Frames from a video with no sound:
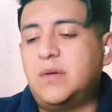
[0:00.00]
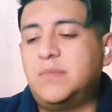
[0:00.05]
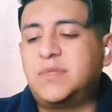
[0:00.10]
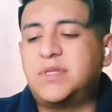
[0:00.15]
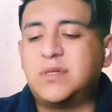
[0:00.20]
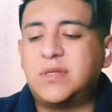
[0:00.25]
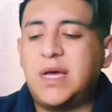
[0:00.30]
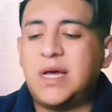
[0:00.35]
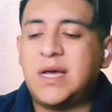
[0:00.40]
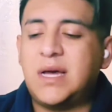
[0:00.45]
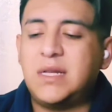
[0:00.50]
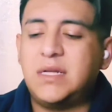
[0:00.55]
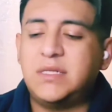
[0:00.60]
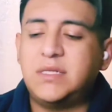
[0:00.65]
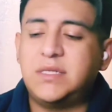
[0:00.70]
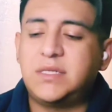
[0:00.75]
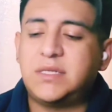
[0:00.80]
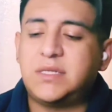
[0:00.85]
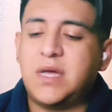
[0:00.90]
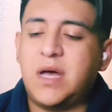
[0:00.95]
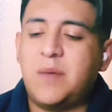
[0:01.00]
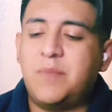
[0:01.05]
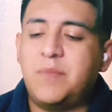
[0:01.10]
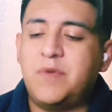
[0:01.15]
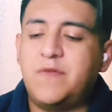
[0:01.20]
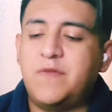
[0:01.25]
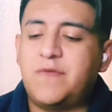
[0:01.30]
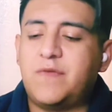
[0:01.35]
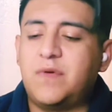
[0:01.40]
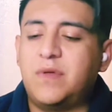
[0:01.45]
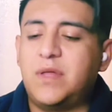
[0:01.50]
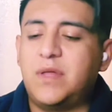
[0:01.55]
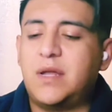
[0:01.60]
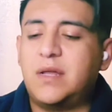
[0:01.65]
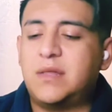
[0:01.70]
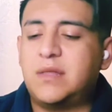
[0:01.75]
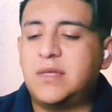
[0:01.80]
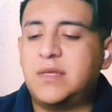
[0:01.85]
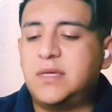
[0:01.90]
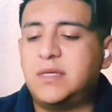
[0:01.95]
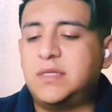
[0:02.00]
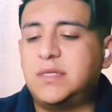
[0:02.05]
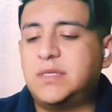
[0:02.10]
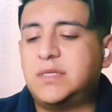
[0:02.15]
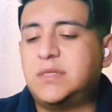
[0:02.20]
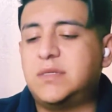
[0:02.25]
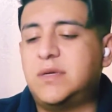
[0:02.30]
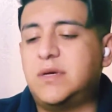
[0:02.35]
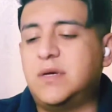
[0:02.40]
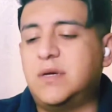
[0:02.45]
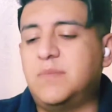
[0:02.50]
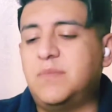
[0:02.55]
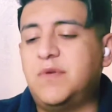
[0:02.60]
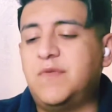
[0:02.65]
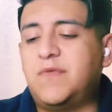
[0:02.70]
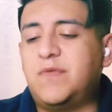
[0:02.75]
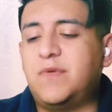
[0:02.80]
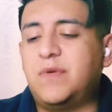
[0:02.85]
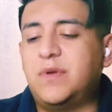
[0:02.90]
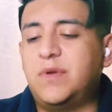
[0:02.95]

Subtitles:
So that kind of just stopped me for a lot of things before